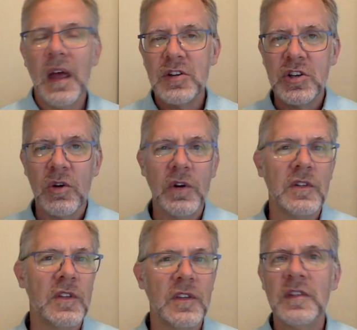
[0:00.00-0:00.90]
and show it
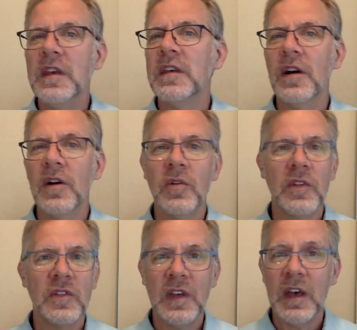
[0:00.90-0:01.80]
to the CEO
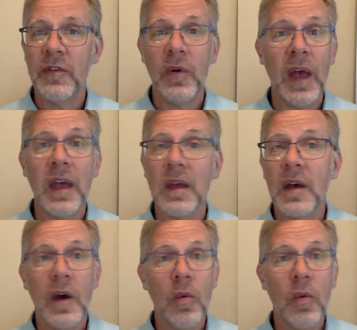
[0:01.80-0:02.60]
and the CFO, hey,